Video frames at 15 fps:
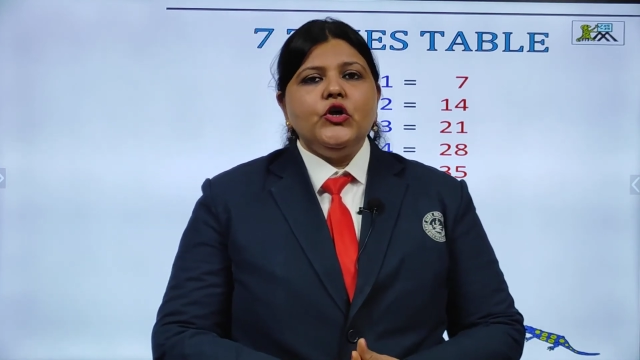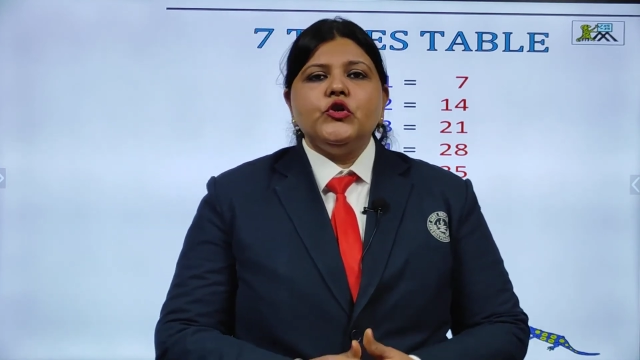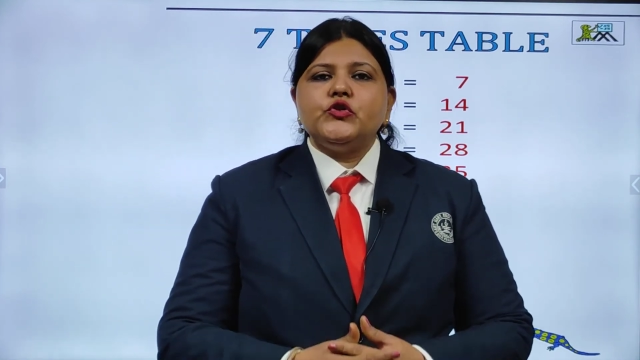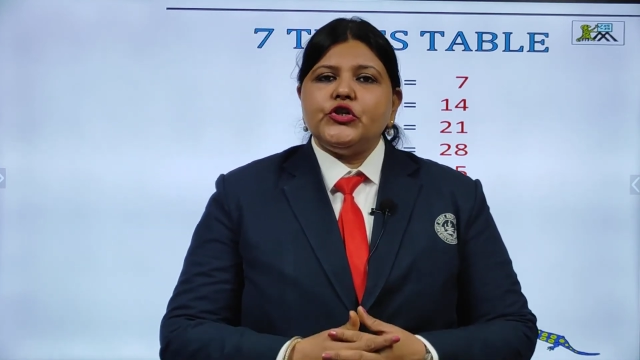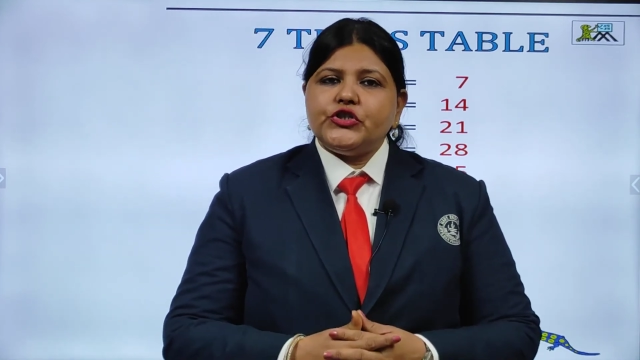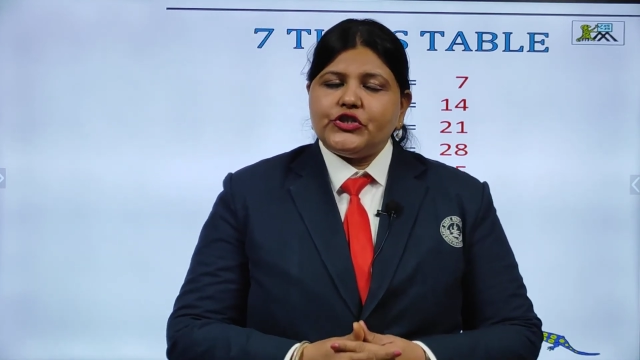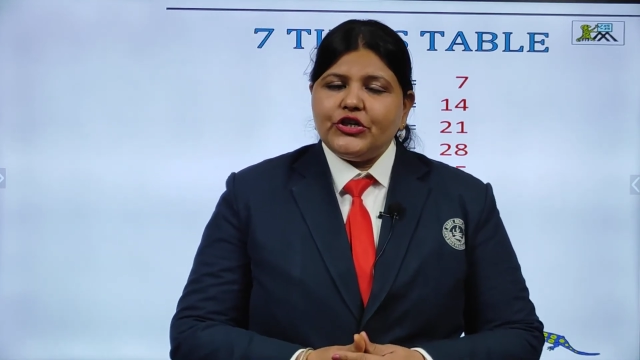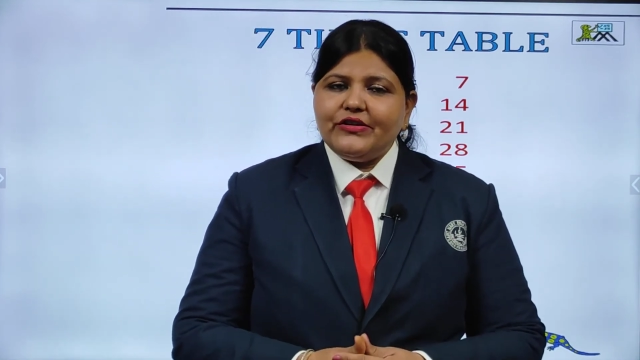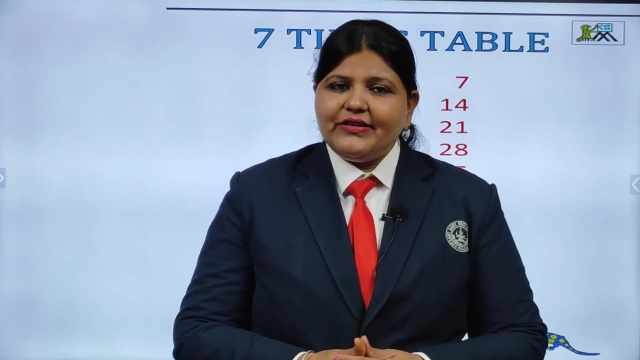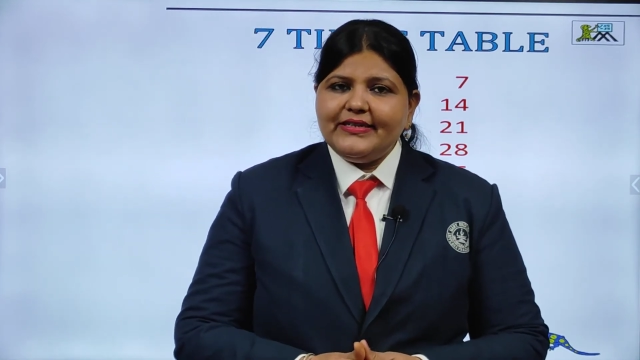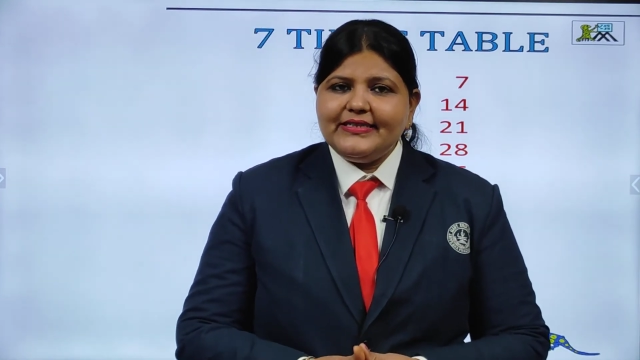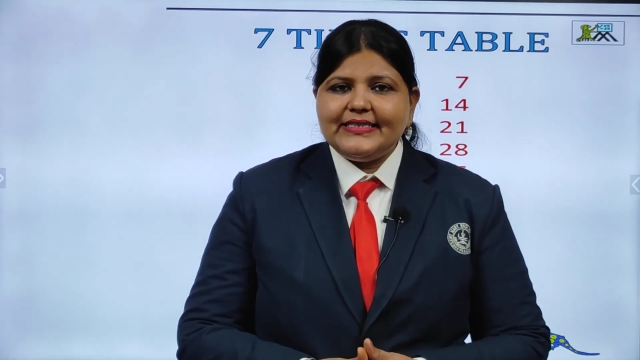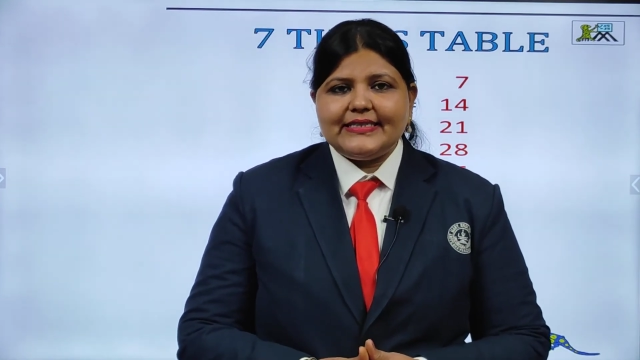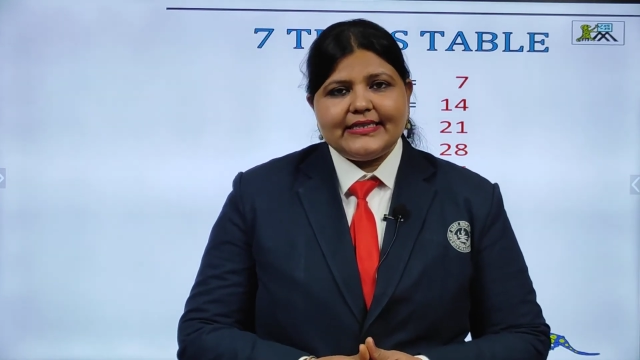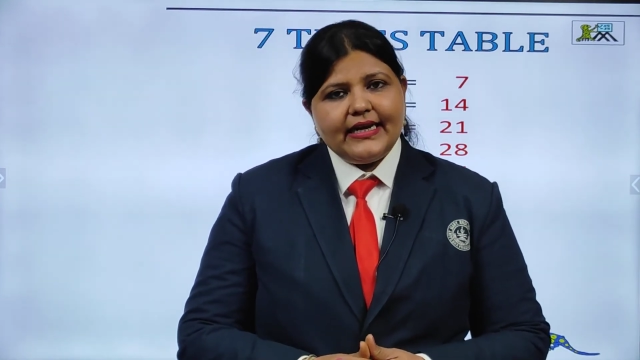So children,
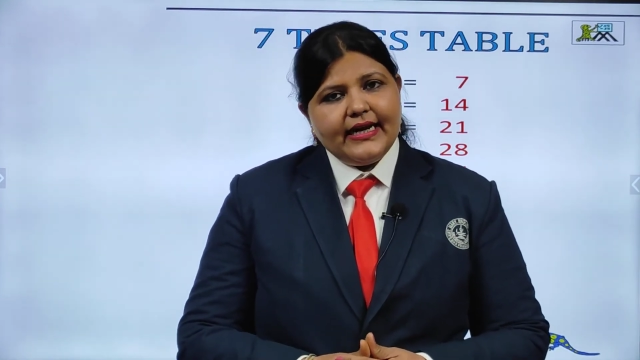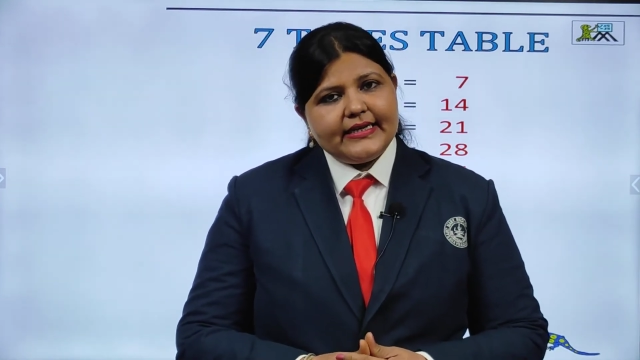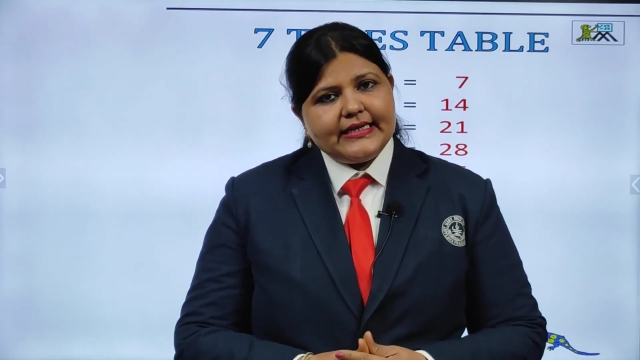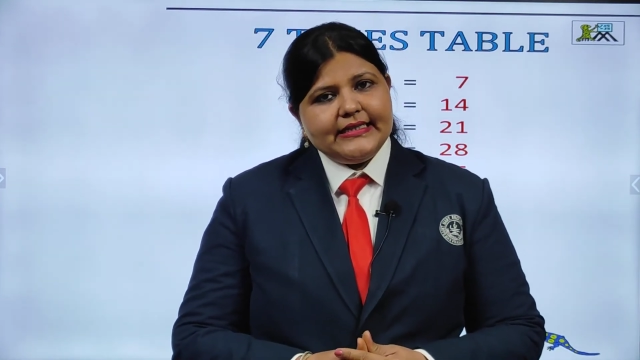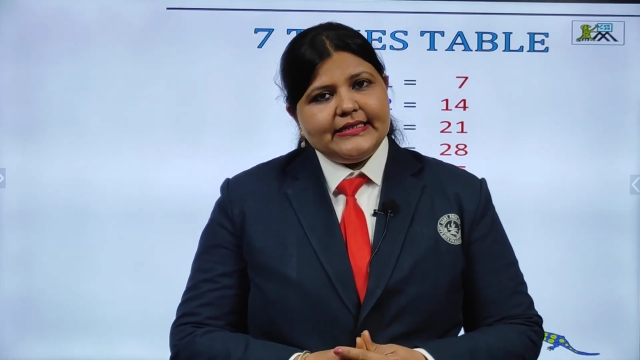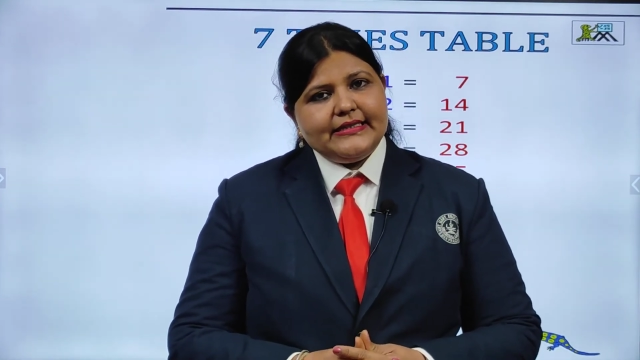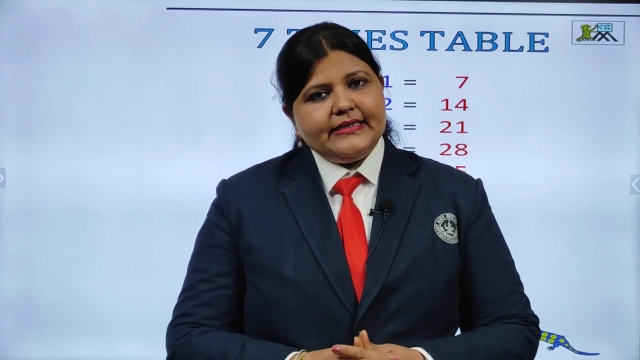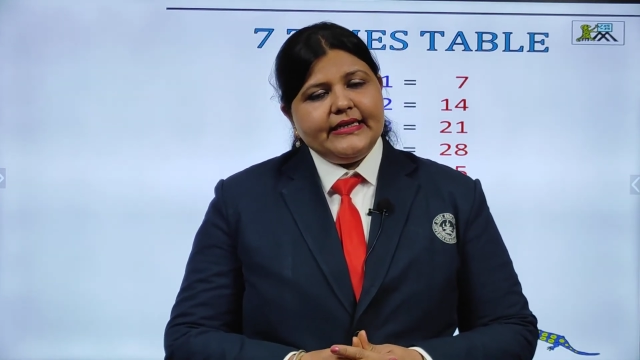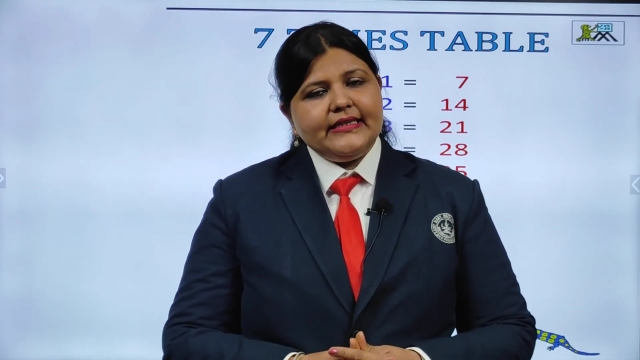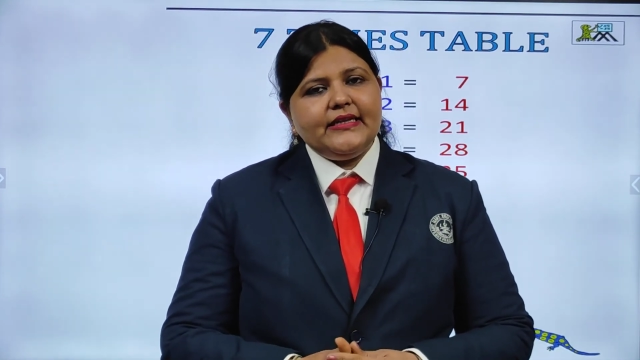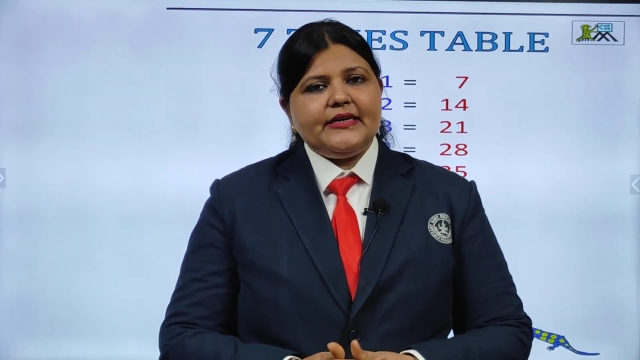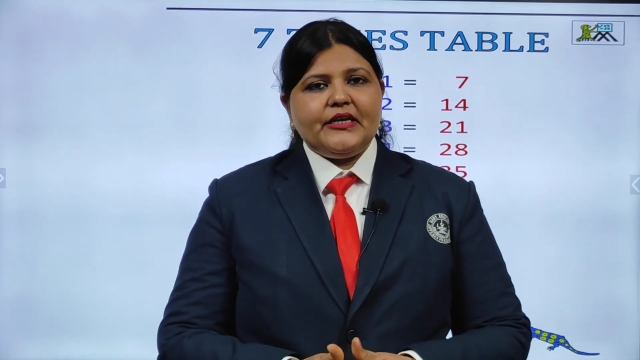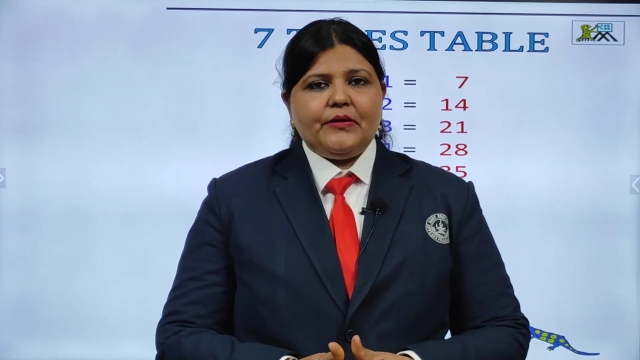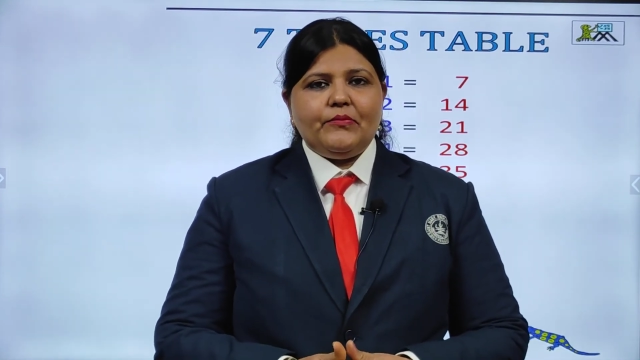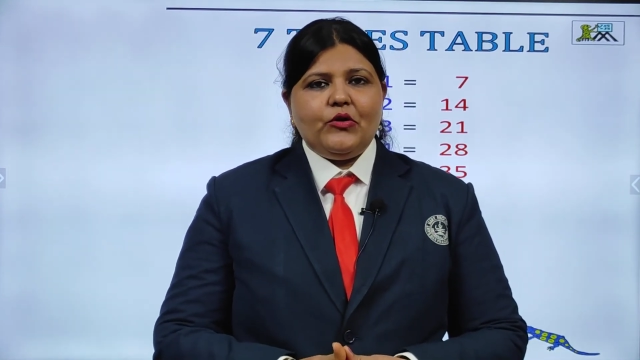start learning the
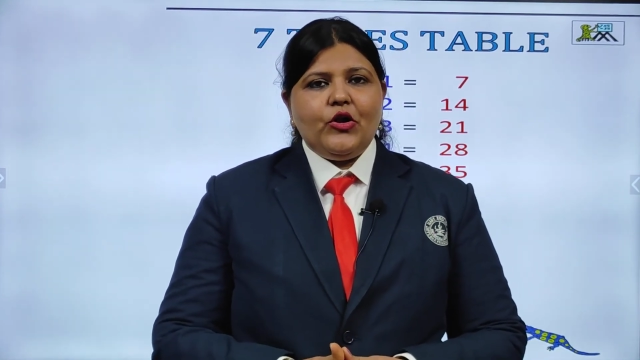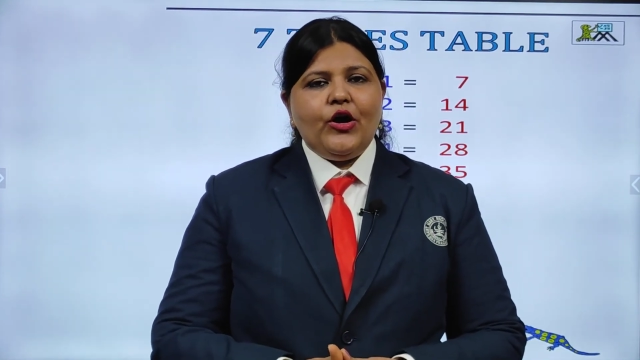table